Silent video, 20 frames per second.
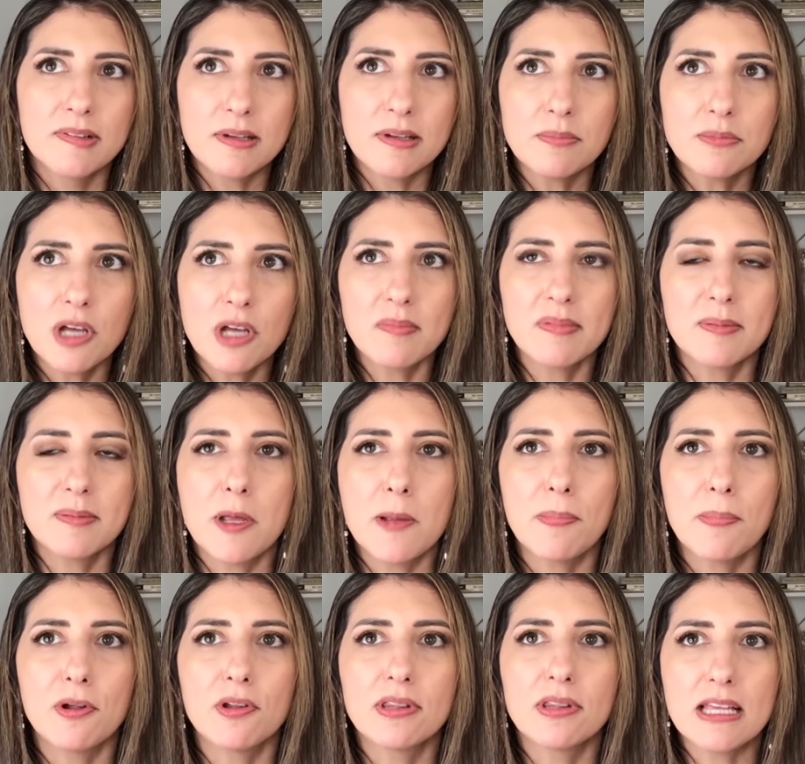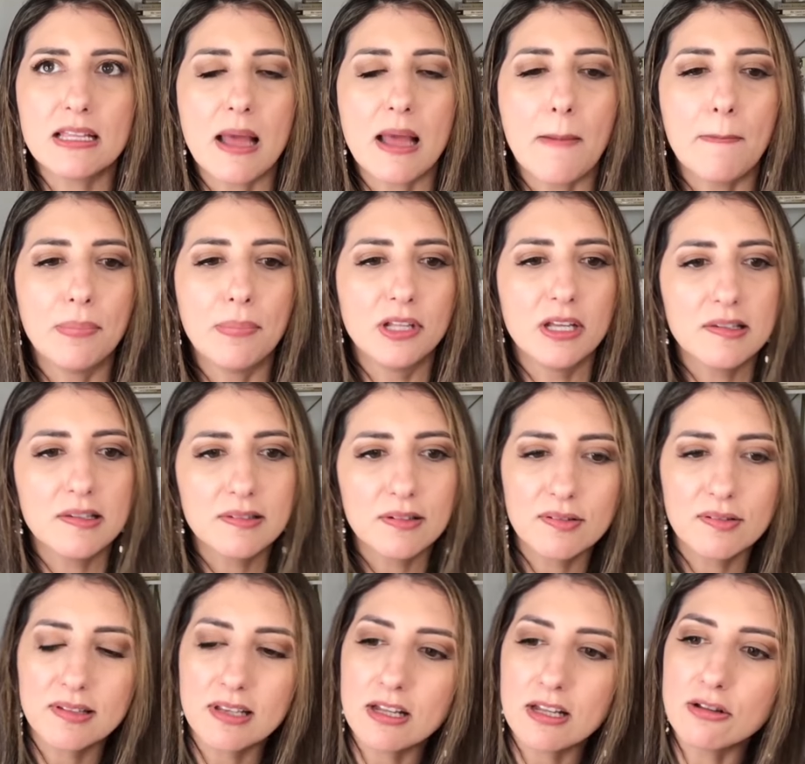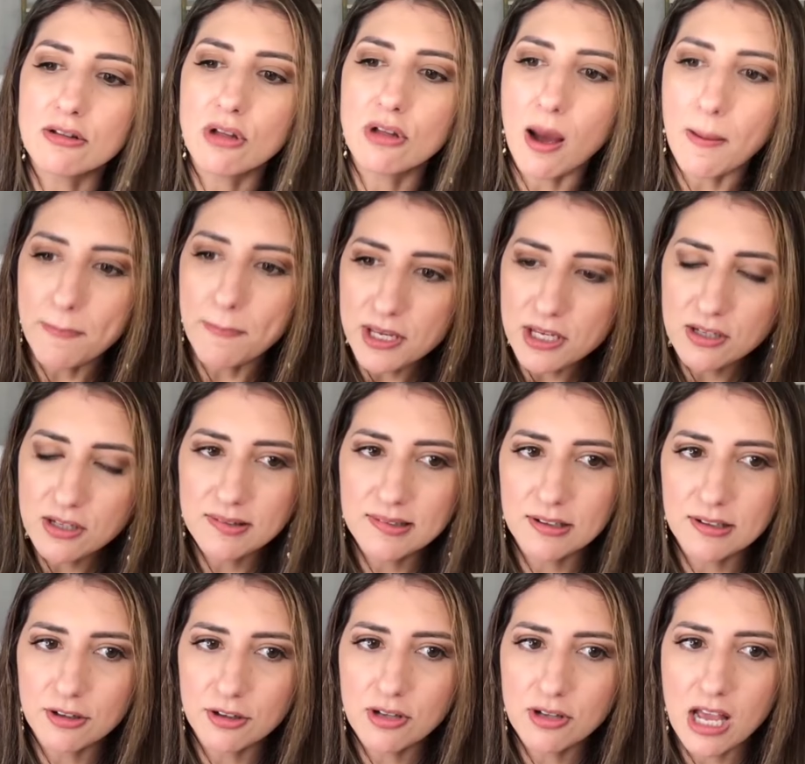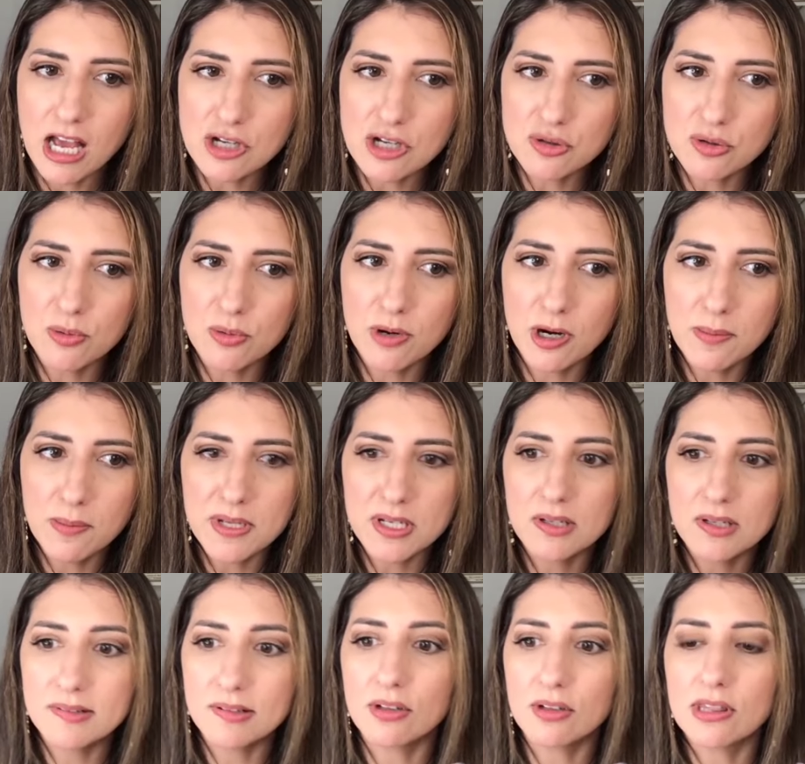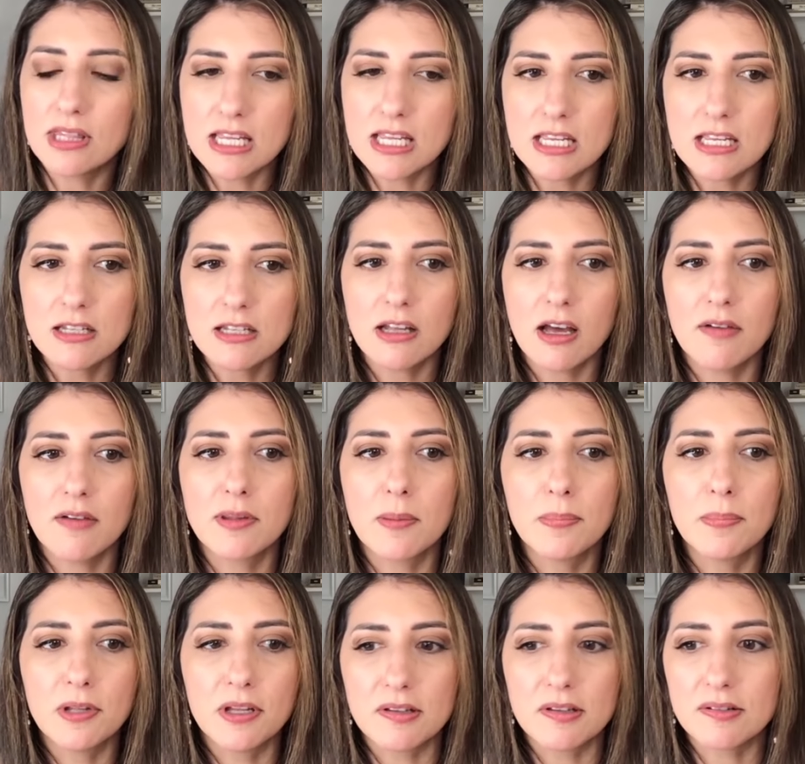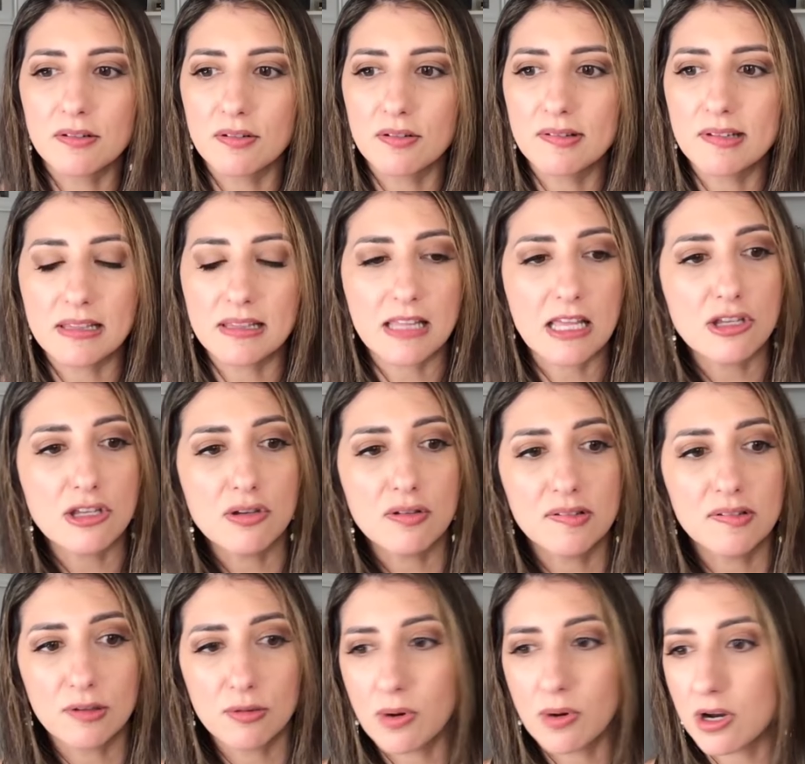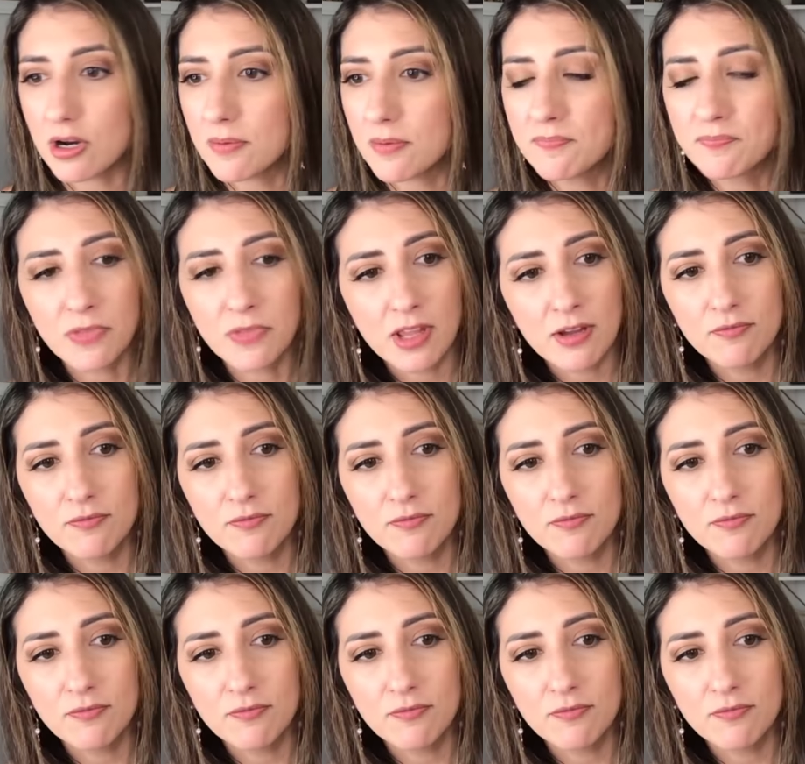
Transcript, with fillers: sometimes people think that blazers cannot be considered casual wear because they're thinking of the blazers that they used to wear